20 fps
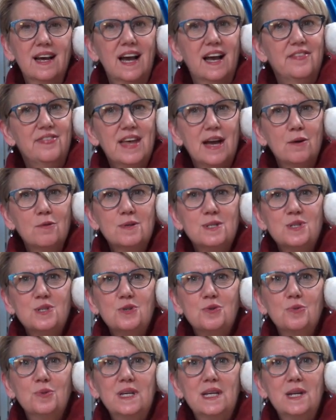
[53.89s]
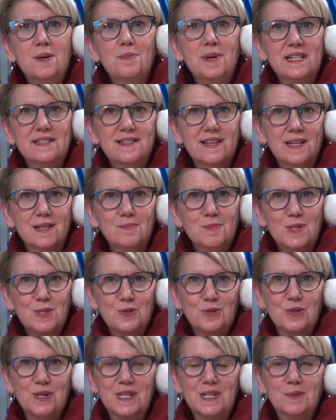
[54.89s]
and that was to read a bedtime
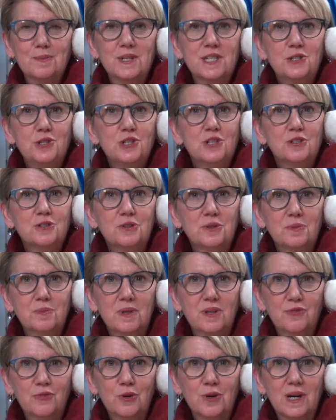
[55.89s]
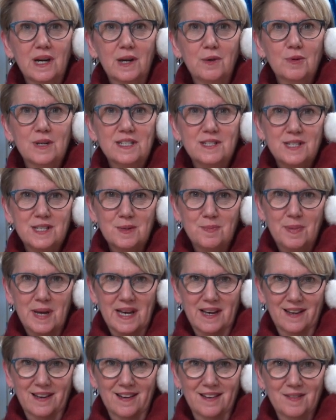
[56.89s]
story to my children before I went to
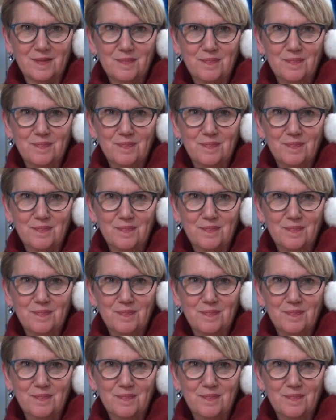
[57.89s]
bed.